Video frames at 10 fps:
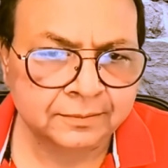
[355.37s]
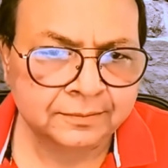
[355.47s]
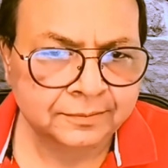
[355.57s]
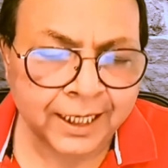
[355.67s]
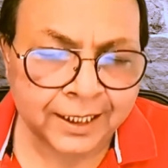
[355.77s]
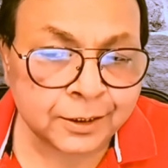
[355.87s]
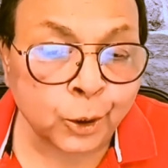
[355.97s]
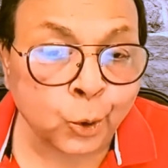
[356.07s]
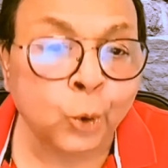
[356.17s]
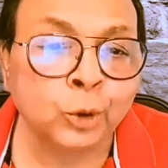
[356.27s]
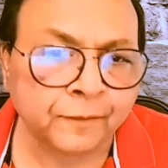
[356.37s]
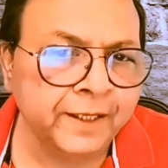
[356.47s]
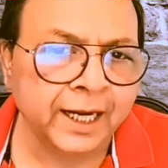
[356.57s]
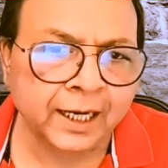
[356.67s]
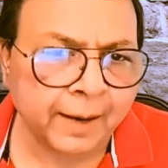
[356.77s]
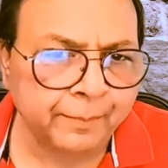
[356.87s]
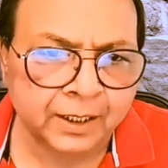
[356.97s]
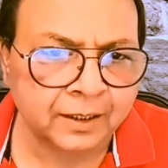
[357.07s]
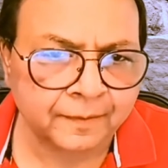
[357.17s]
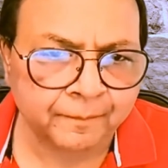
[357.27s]
That is the growth of their capital.
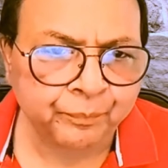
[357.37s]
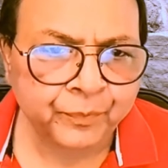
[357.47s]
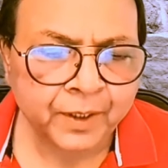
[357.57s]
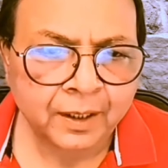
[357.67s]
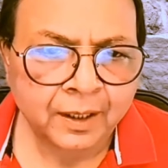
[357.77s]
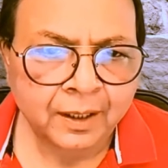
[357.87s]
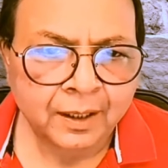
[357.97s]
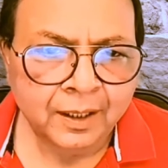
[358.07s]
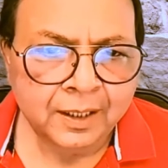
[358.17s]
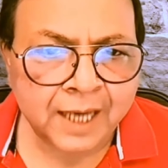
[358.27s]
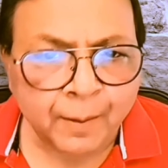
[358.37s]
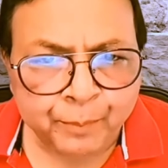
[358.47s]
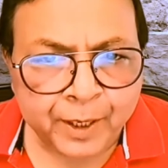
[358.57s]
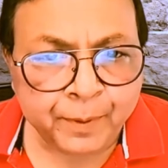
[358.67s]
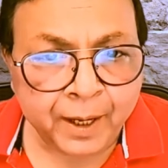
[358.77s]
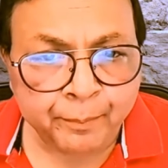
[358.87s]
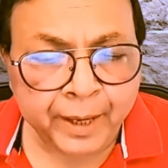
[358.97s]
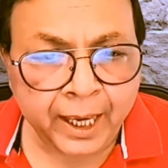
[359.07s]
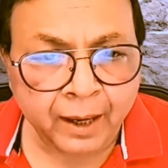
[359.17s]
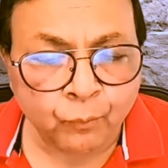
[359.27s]
Some people
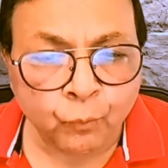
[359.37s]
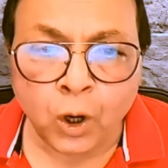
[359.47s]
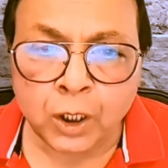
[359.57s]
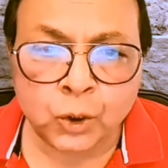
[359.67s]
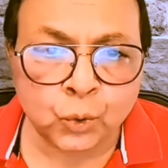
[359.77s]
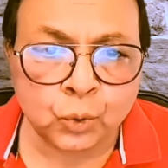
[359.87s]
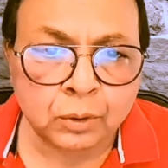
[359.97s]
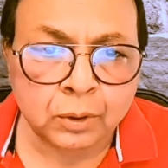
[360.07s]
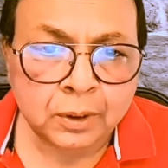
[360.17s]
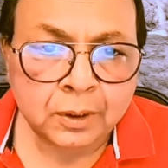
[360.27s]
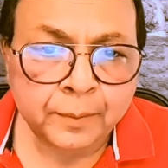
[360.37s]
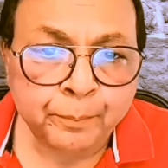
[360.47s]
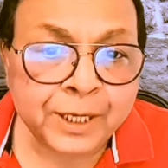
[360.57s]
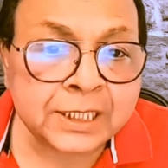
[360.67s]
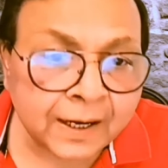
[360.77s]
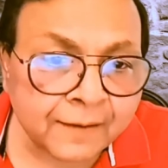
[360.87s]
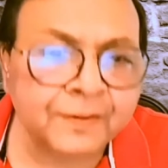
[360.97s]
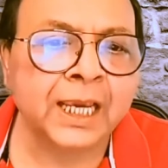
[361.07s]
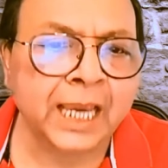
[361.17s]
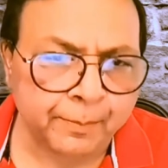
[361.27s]
may want to preserve
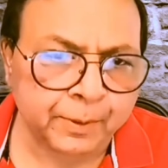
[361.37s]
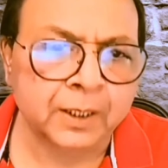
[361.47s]
the capital.